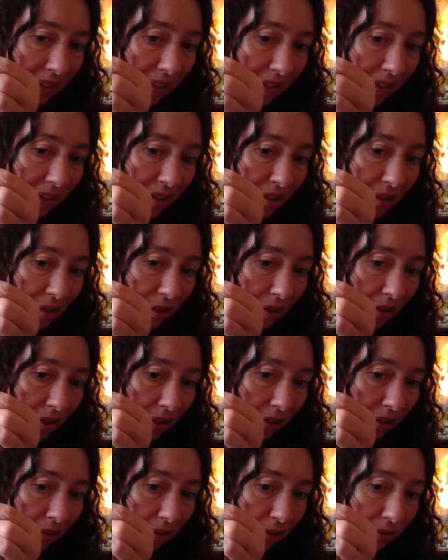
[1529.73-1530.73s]
those
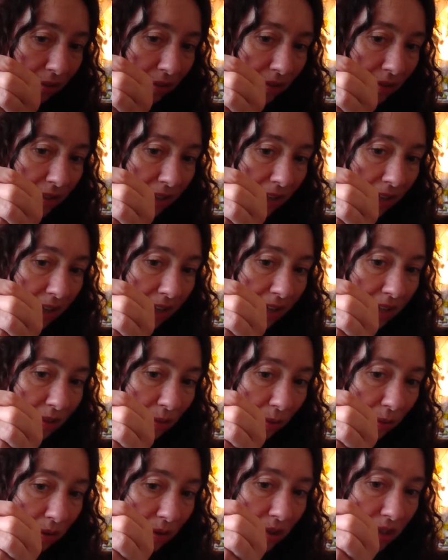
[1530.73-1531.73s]
triangles, and it
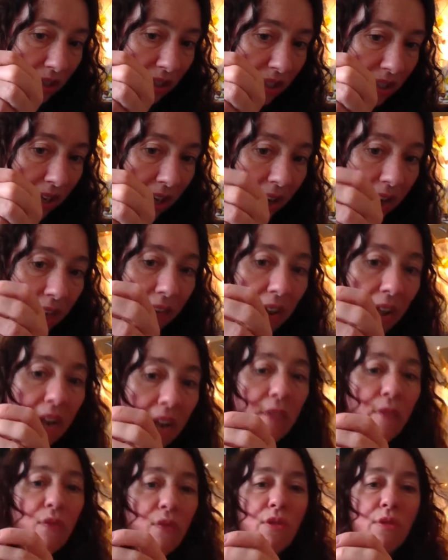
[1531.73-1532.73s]
squashes down, and
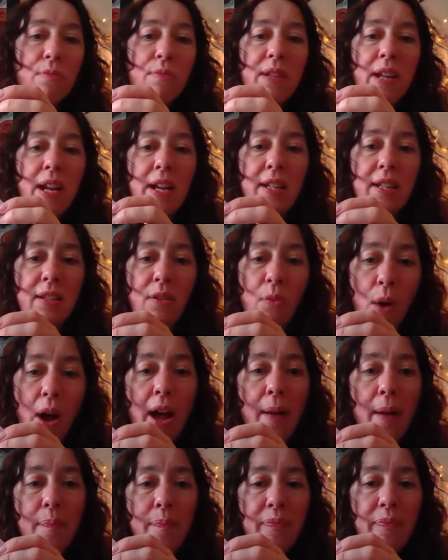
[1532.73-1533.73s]
it forms a square.
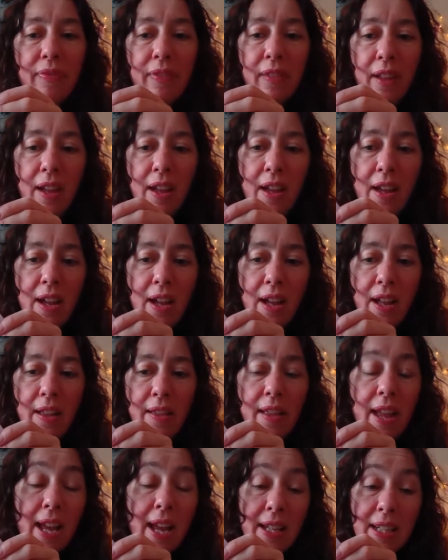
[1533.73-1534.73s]

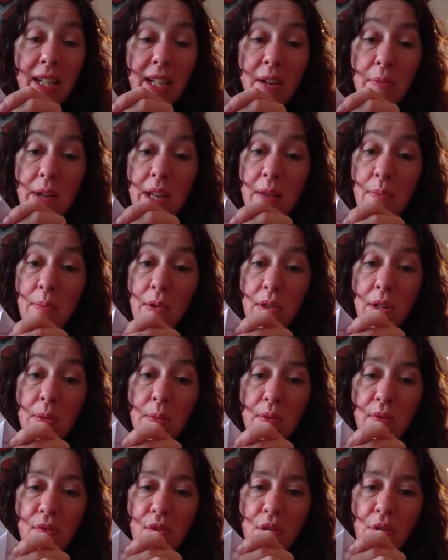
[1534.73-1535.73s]
That's going to be the bottom
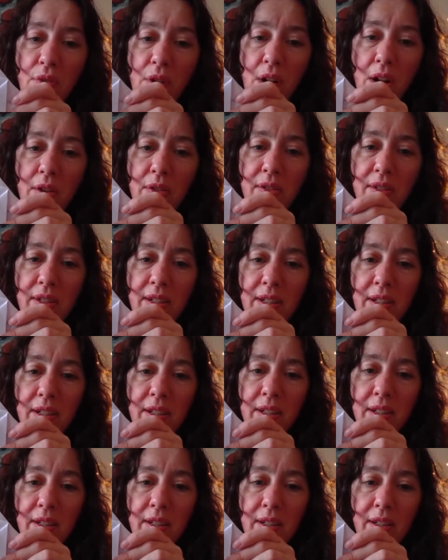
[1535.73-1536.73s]
of your rose.
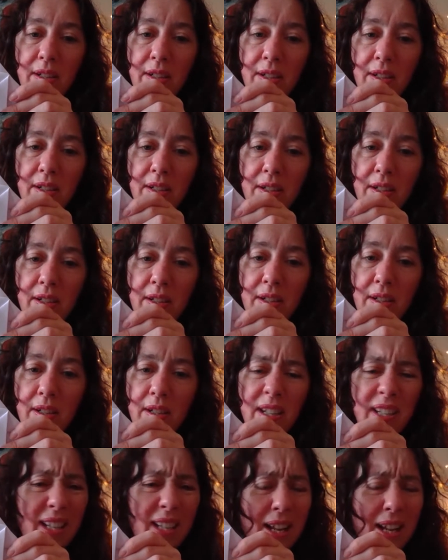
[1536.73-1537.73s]

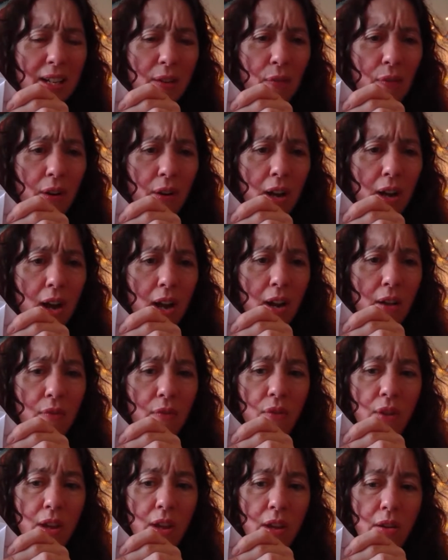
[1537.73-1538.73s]
Is that a different colour
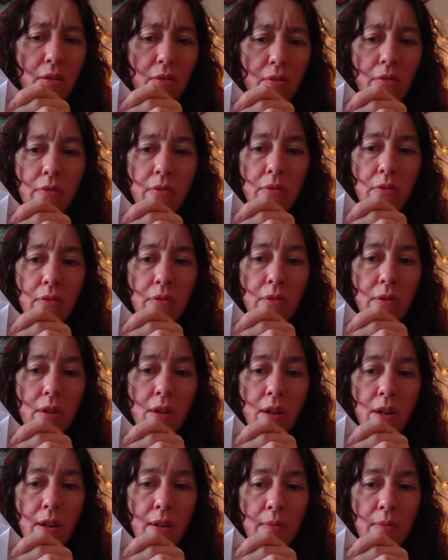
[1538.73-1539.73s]
for you,
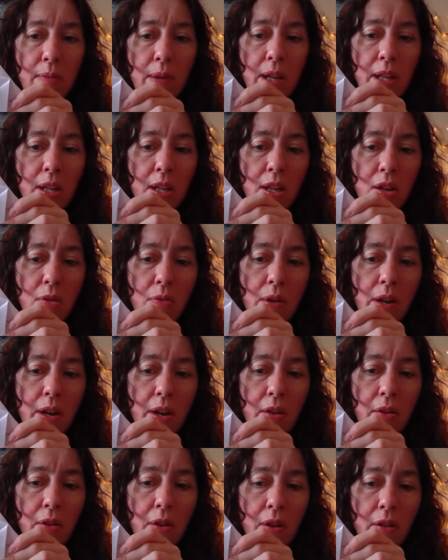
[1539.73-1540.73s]
Matthew? I
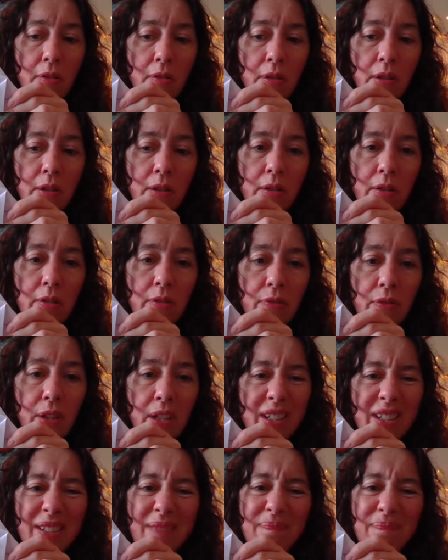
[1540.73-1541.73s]
don't know. Oh,
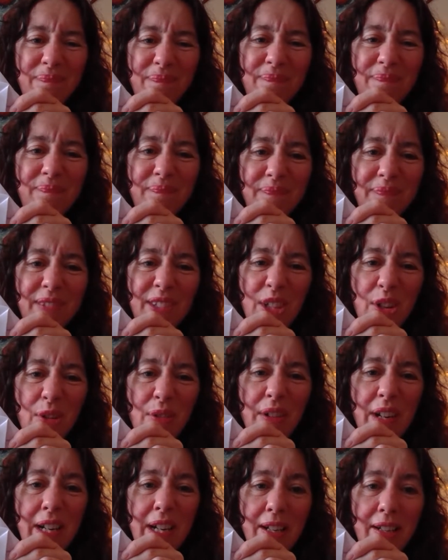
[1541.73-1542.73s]
fingers.
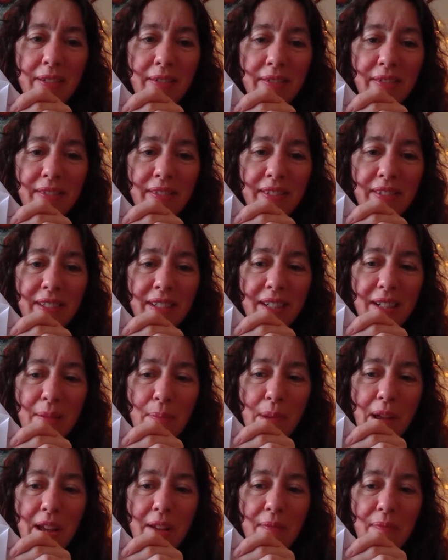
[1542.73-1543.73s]
Sorry, it's a
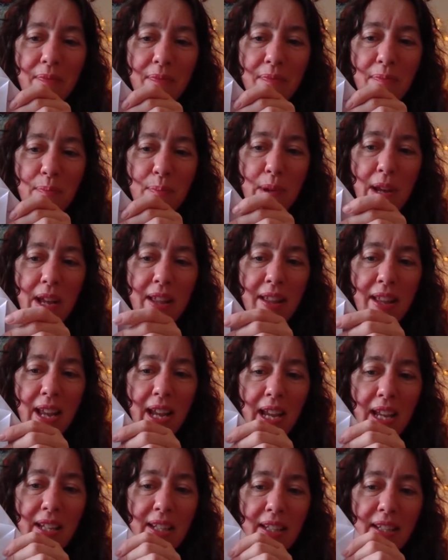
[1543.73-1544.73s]
bit bit
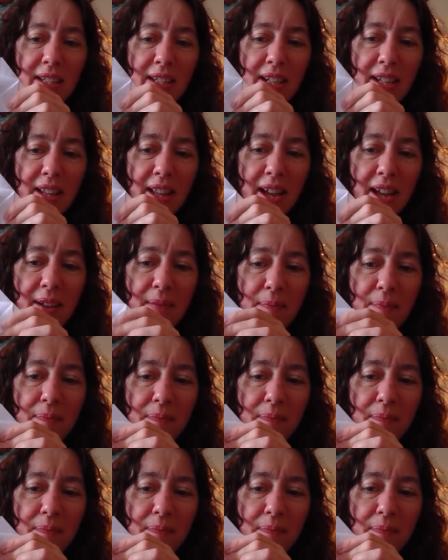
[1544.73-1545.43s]
thick, isn't it? There.